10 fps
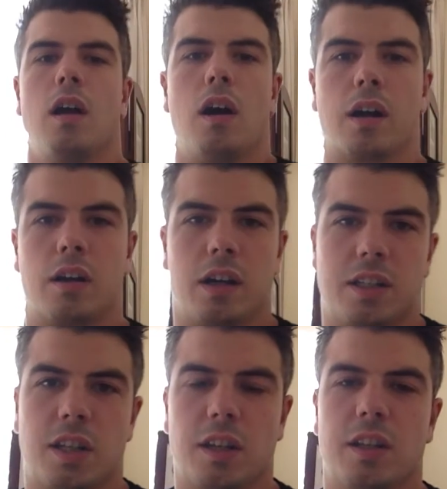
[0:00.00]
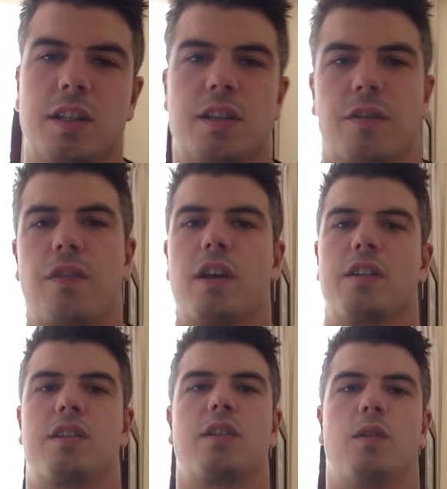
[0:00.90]
Hi guys, so this is the
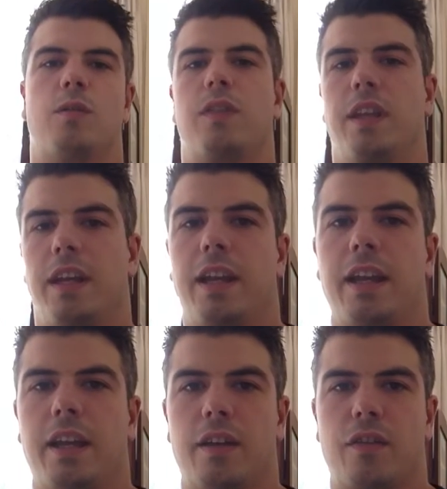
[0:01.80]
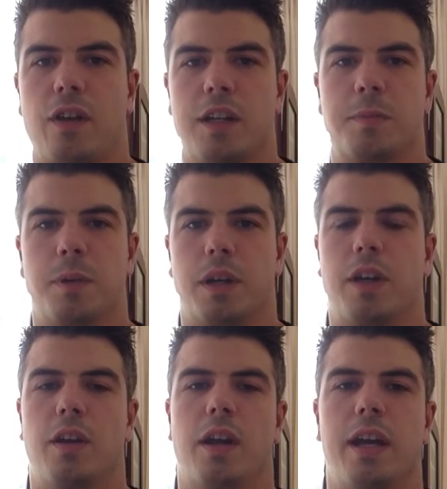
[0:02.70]
first of the Facebook
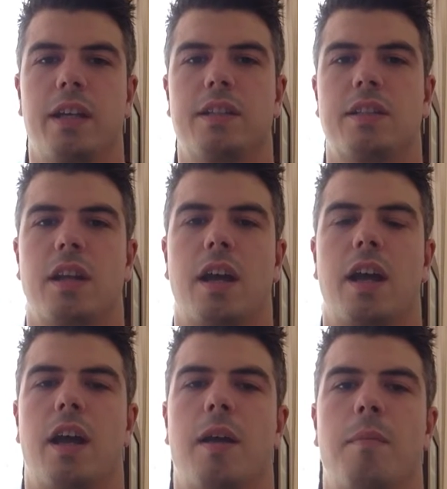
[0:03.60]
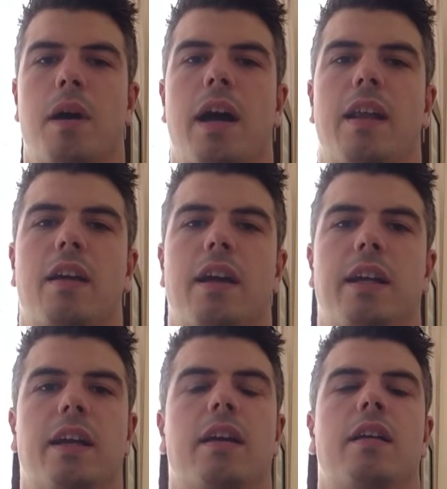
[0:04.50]
Q&As. I had
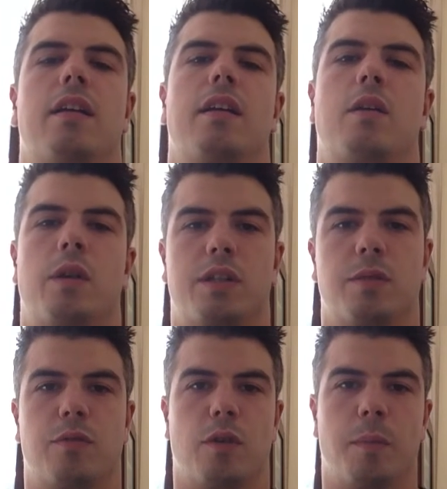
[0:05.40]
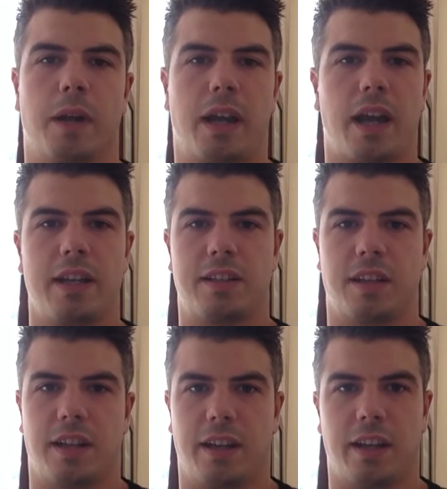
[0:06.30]
a question from
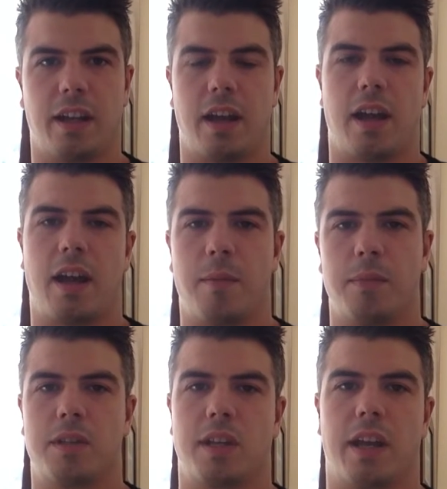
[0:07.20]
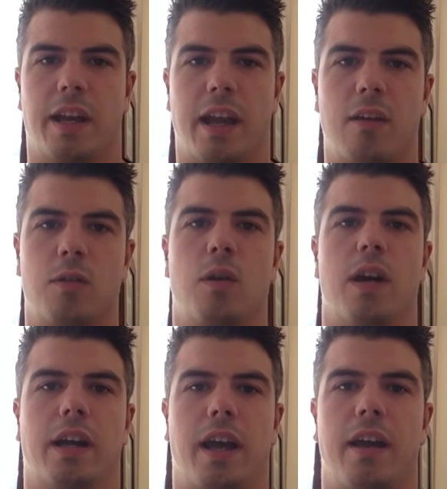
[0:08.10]
Katie saying, how do
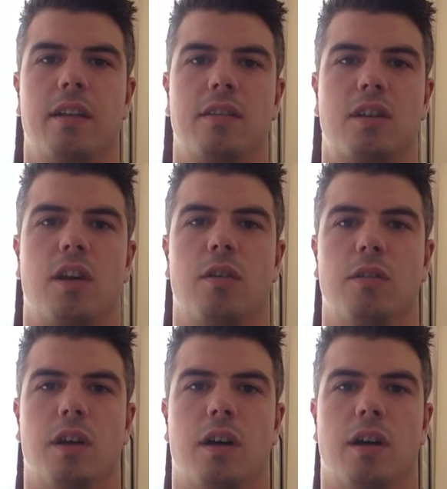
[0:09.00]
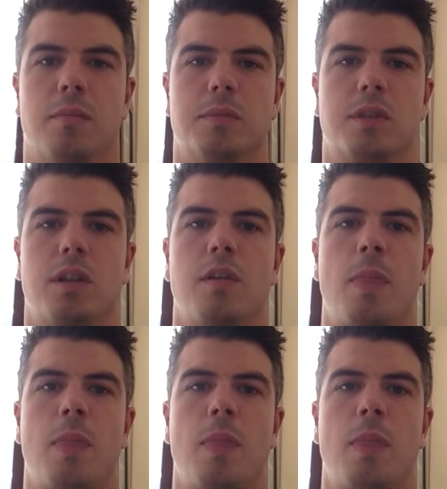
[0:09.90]
I get toned arms?